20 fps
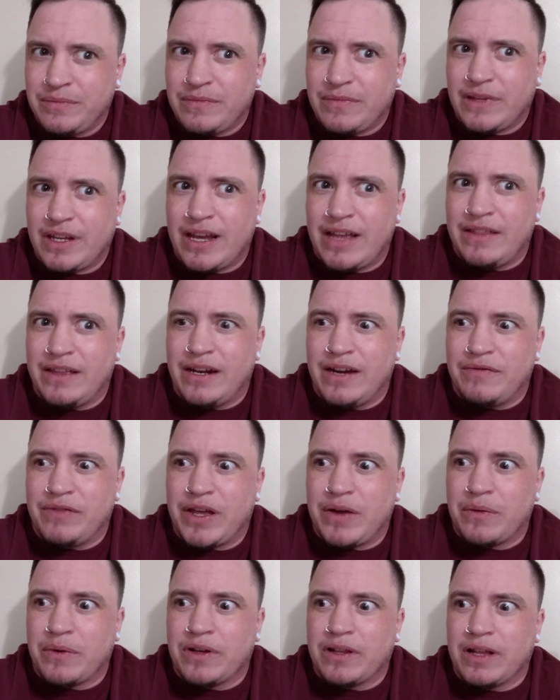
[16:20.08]
And then if they
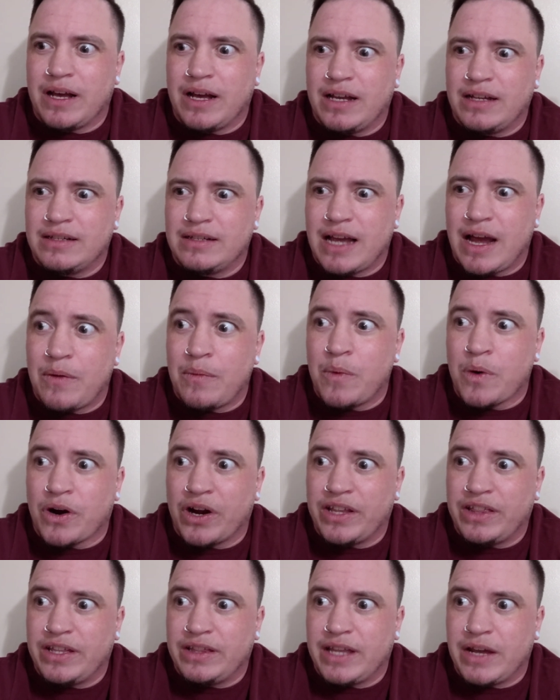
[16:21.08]
realize, I worry
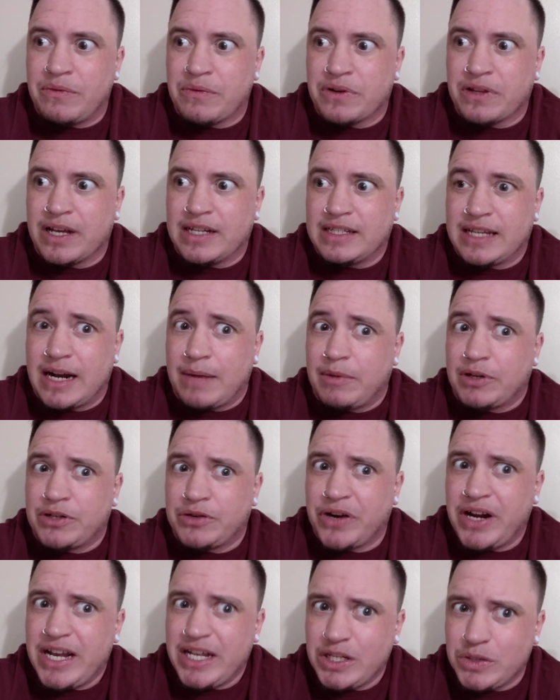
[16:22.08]
that they realize that I'm a
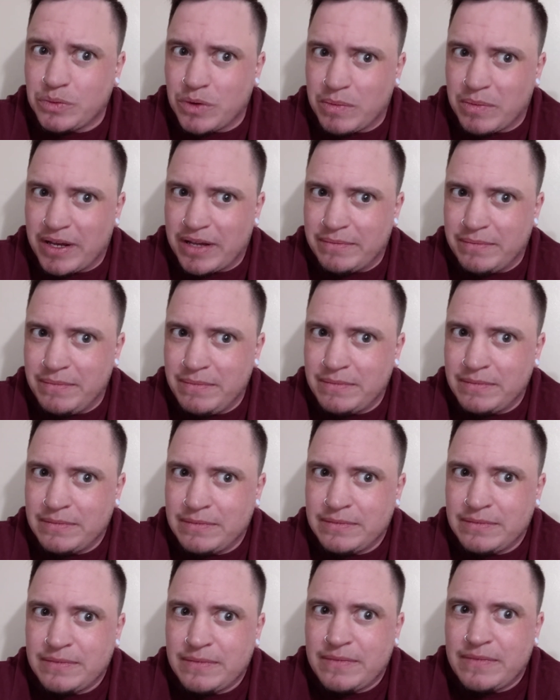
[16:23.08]
trans woman,
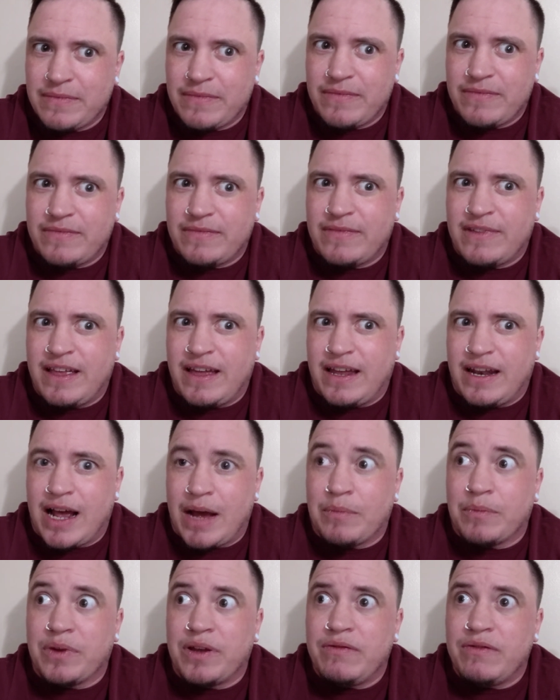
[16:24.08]
then
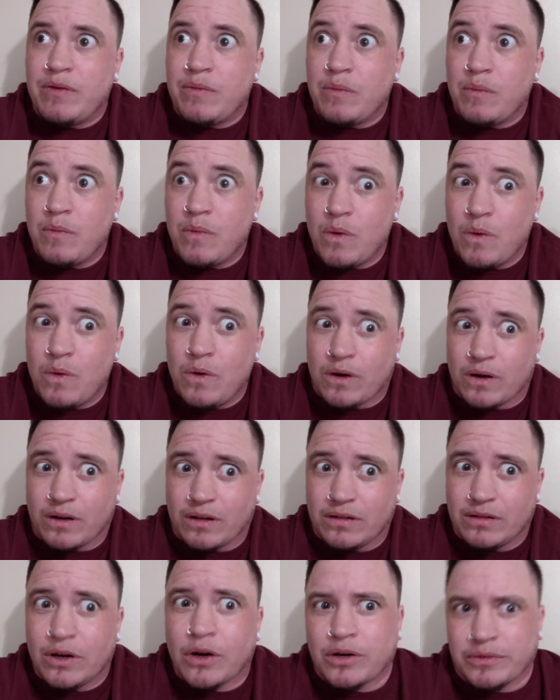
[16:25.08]
I'm even more,
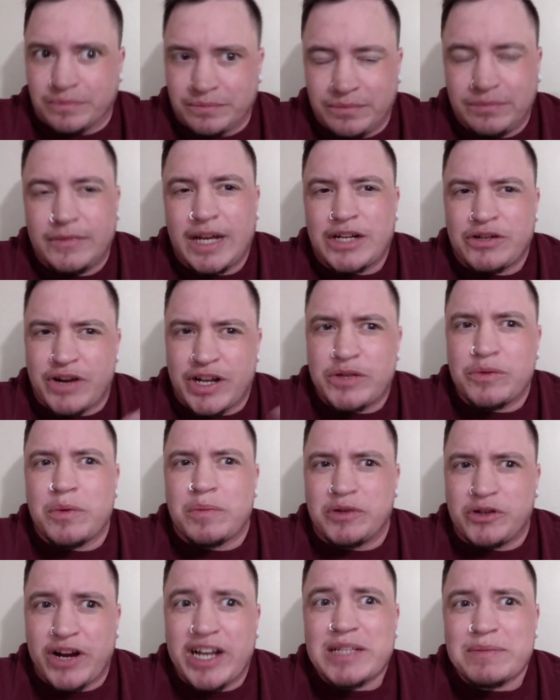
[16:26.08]
or not trans woman,
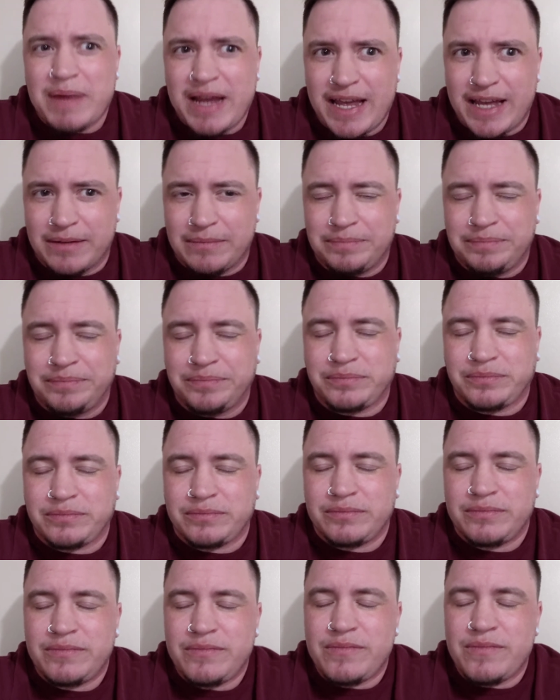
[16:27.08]
trans man,
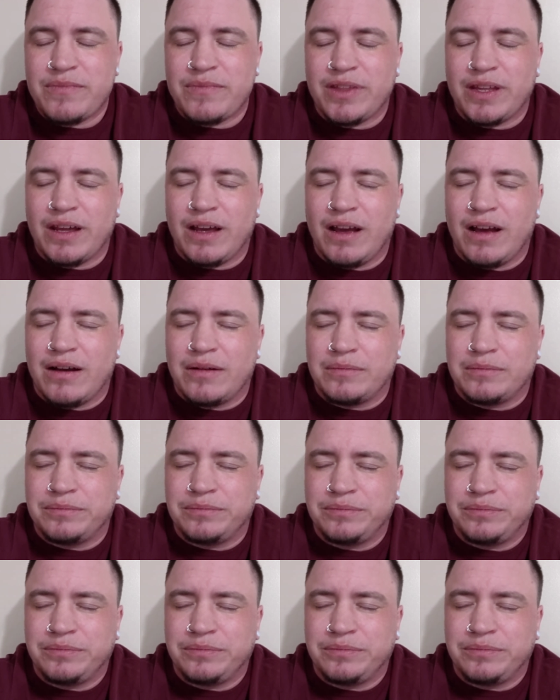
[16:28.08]
um,